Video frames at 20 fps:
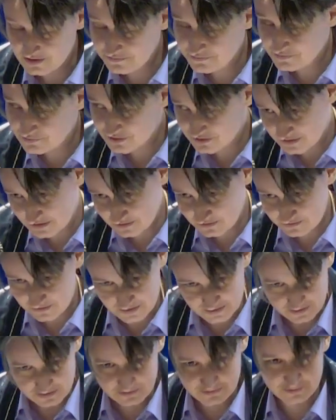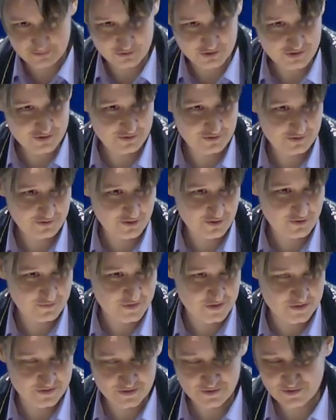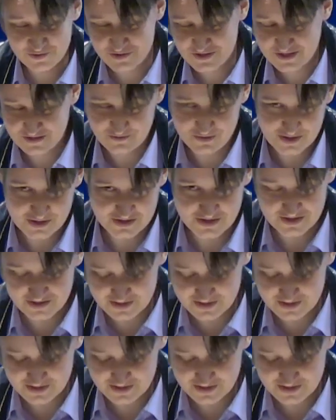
you still think, you listen to all of this and you think, well, that's